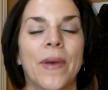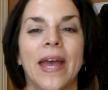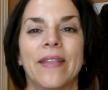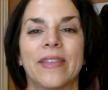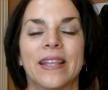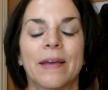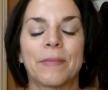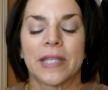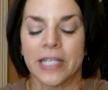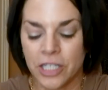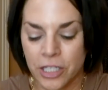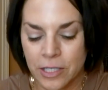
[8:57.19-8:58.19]
And I mean,
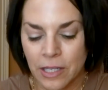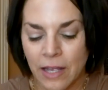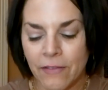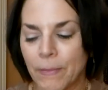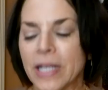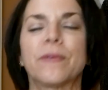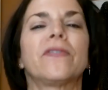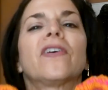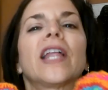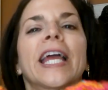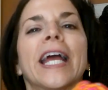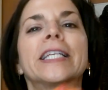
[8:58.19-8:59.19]
this just makes me feel
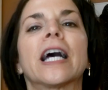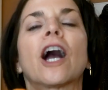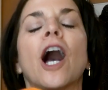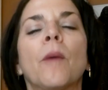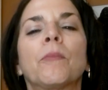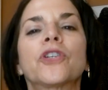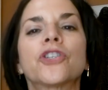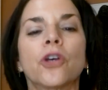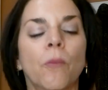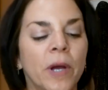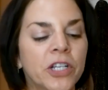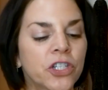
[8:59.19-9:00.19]
like I accomplished so
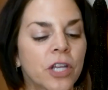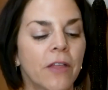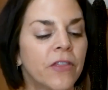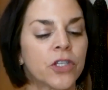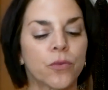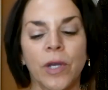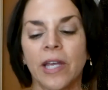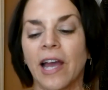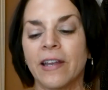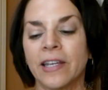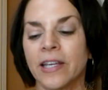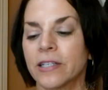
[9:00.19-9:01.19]
much this week. I
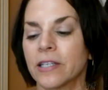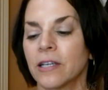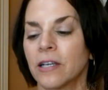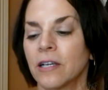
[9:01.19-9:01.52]
knit